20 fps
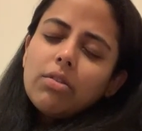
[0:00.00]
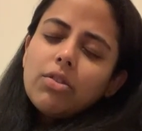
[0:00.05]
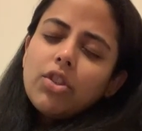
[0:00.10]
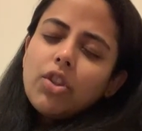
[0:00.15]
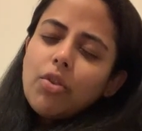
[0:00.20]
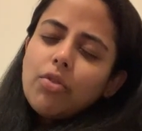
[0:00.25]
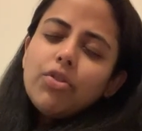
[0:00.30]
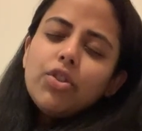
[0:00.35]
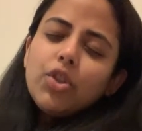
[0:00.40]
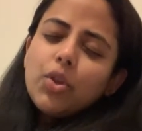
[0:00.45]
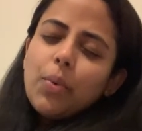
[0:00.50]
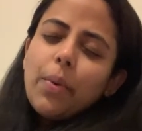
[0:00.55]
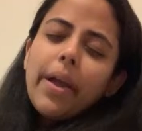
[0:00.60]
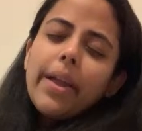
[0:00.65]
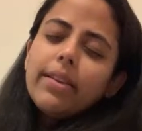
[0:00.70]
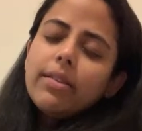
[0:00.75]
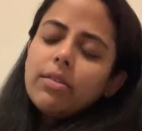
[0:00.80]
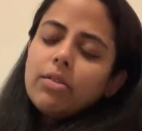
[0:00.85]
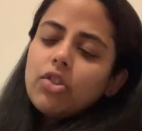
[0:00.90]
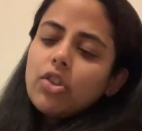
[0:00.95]
Don't do
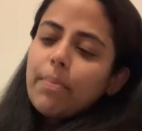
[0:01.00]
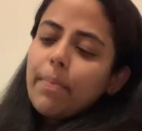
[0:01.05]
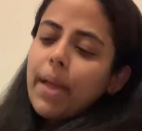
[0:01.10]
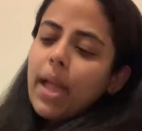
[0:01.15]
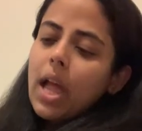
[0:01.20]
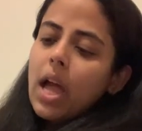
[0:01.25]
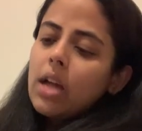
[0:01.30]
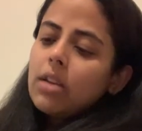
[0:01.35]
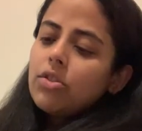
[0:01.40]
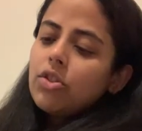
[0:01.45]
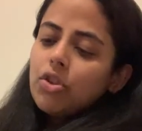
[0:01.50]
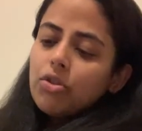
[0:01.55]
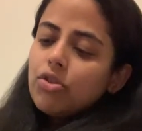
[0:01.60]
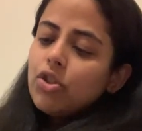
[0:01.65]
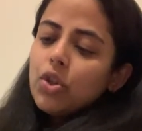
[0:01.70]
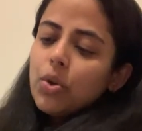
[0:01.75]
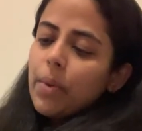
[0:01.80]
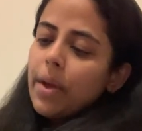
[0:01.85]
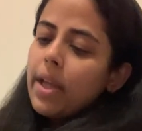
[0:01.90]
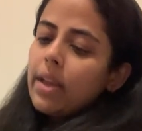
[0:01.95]
it, Japan. Don't
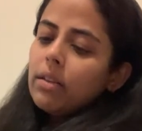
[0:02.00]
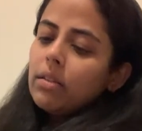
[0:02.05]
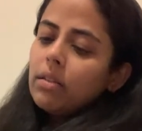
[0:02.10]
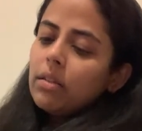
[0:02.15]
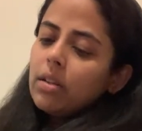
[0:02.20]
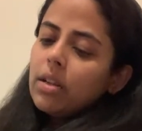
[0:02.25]
do it.